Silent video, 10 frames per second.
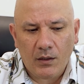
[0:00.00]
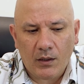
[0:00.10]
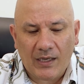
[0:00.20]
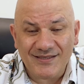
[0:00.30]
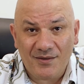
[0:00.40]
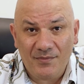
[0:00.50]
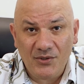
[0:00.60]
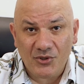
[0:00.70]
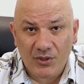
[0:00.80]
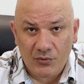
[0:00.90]
as I
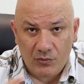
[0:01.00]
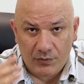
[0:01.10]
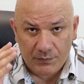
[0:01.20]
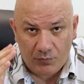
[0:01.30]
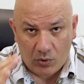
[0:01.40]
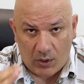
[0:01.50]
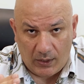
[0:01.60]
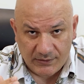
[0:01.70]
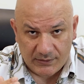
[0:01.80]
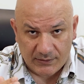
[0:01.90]
mentioned, those
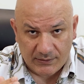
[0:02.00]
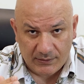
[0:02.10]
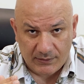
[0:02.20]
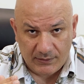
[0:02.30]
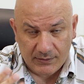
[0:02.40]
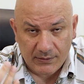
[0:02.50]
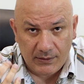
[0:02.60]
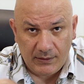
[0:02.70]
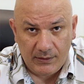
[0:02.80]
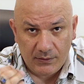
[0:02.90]
processes
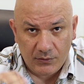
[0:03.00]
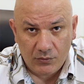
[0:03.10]
need